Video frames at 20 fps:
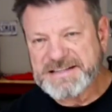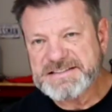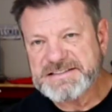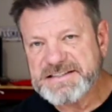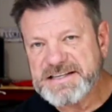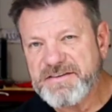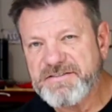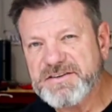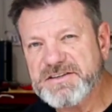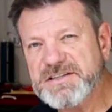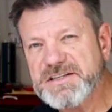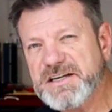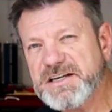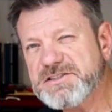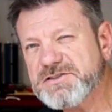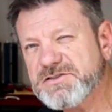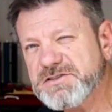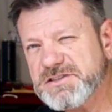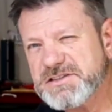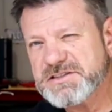17,
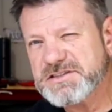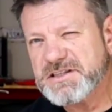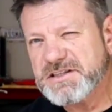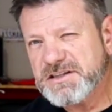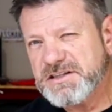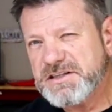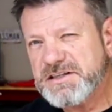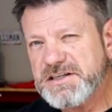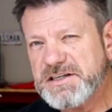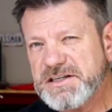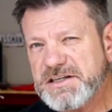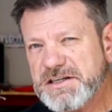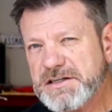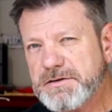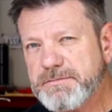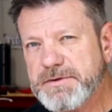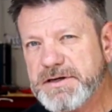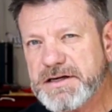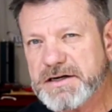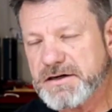so just a
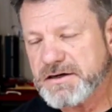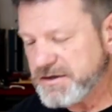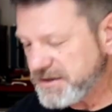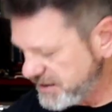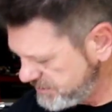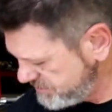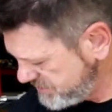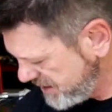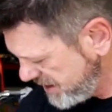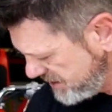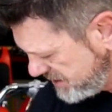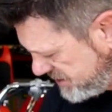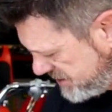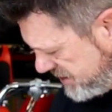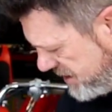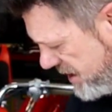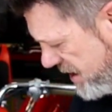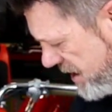little bigger, not much.